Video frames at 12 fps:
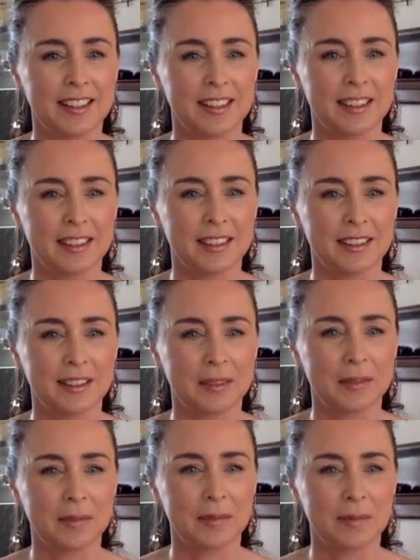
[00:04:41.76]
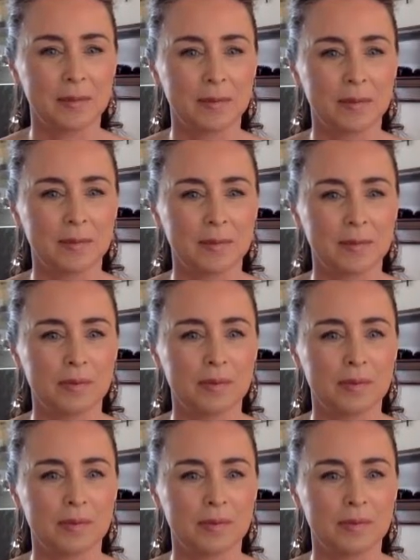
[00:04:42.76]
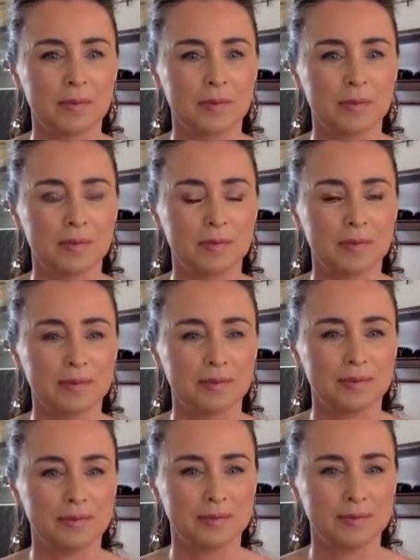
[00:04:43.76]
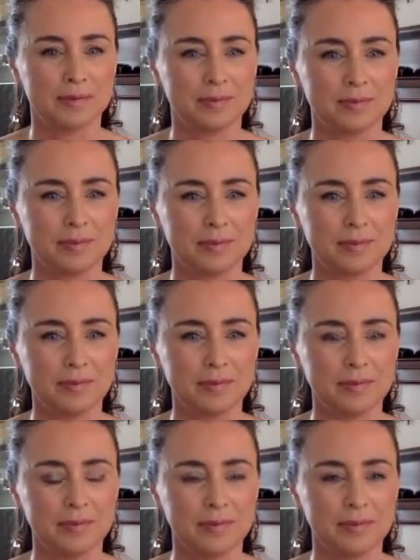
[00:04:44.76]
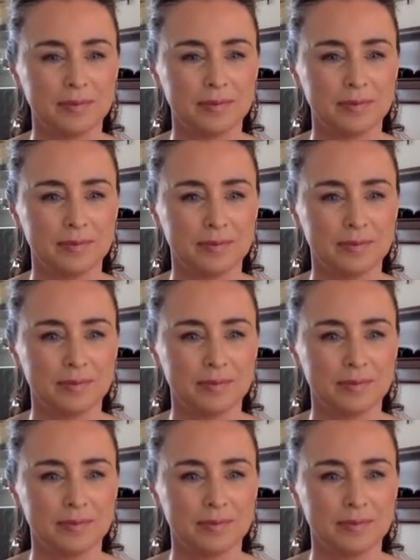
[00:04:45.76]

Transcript: The person shown says nothing.